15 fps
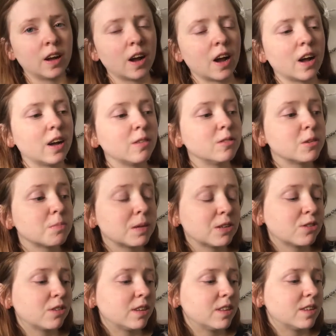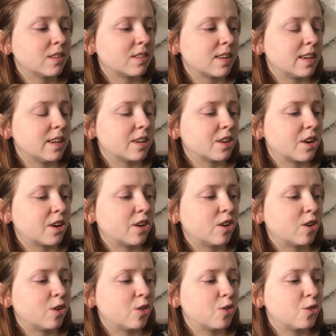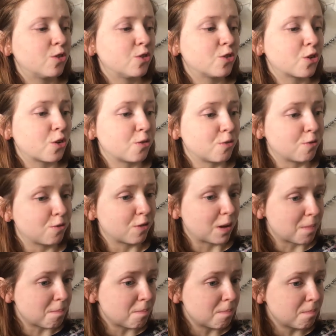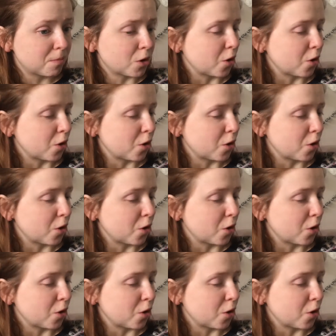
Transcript: I was meant to read this in November, no,